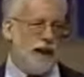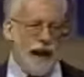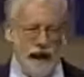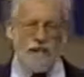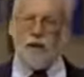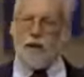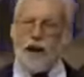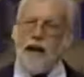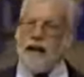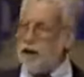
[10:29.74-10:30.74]
The average
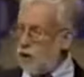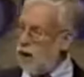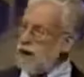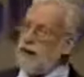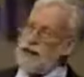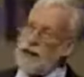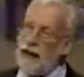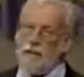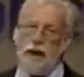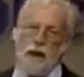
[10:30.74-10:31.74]
age, according to that
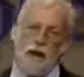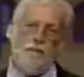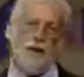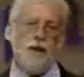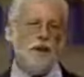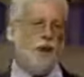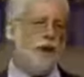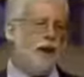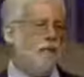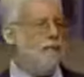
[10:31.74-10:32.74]
Time article I mentioned
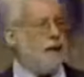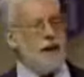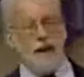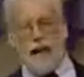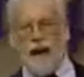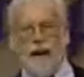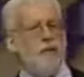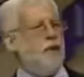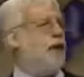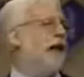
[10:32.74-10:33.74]
earlier, the
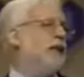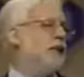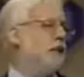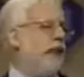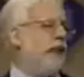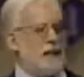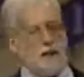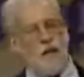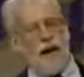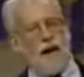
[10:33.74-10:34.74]
average age of a
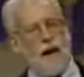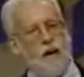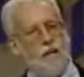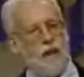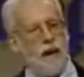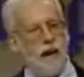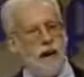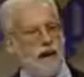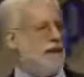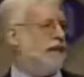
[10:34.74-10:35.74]
Mason right now in
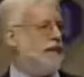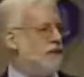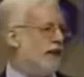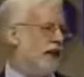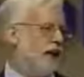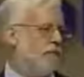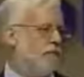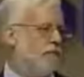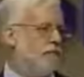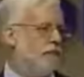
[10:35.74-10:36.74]
America is 70.
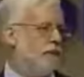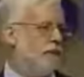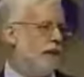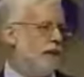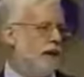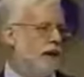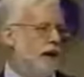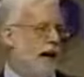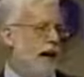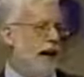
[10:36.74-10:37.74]

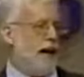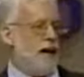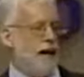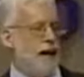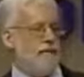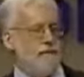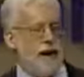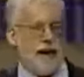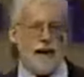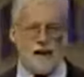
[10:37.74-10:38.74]
And uh, in
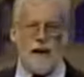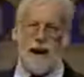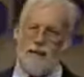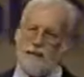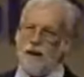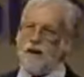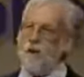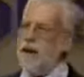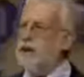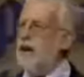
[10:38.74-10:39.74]
fact, later on after I
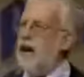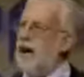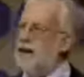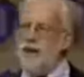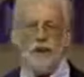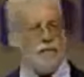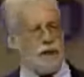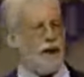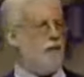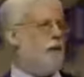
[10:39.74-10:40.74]
joined the lodge,
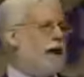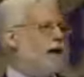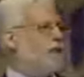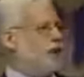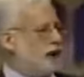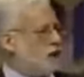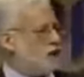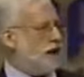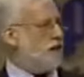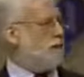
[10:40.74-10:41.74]
typically we would have six
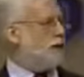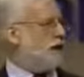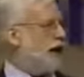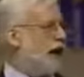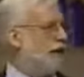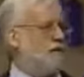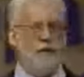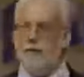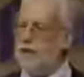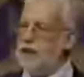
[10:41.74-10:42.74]
or seven Masonic
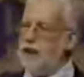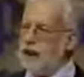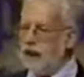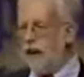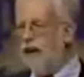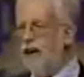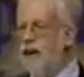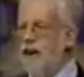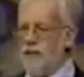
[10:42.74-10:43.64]
funerals a year